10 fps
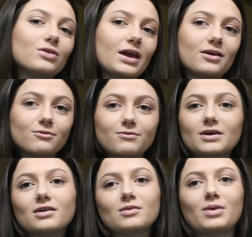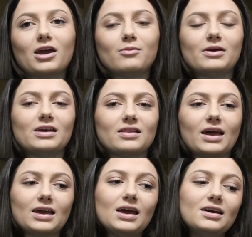you can't feel the baby,
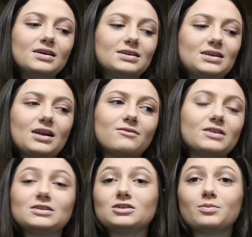like, none of this.